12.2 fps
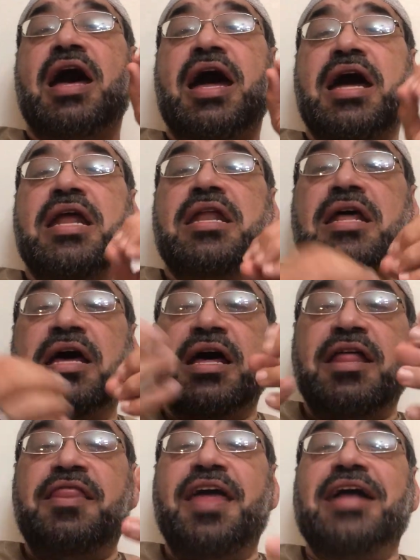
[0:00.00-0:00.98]
and
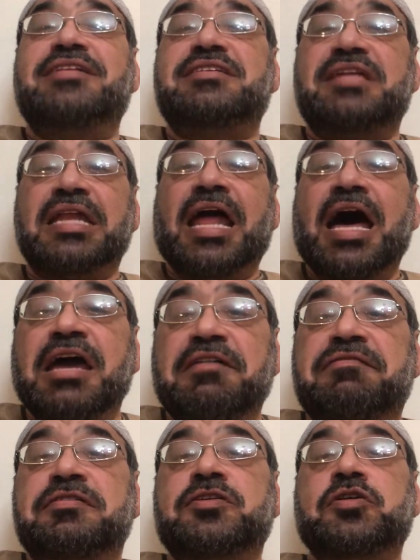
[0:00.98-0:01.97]
that's
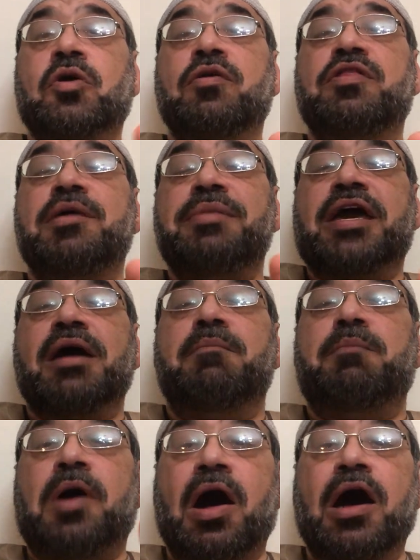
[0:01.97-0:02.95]
life. So they become
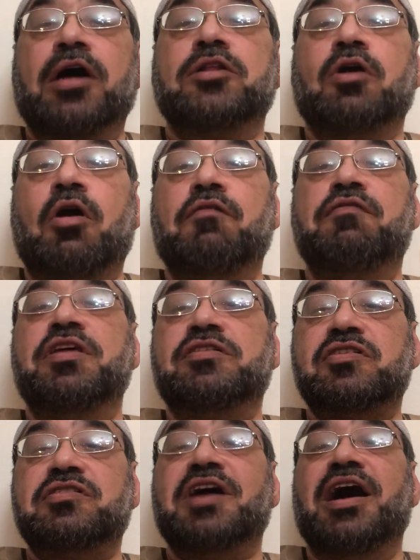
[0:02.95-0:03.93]
part of the
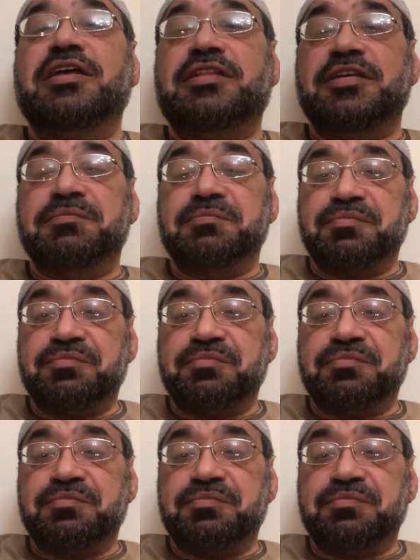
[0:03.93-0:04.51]
society.